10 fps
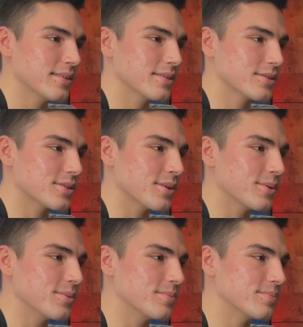
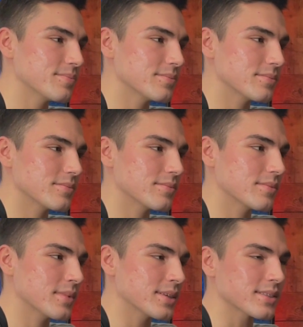So,
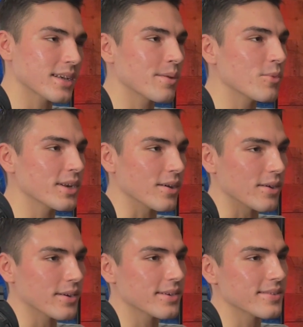as time went
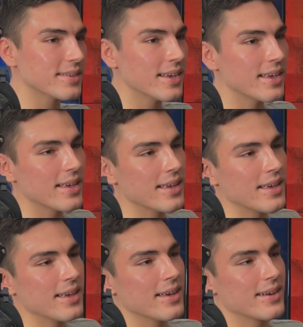on,
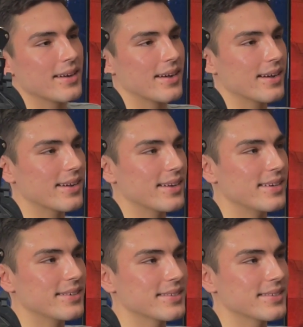I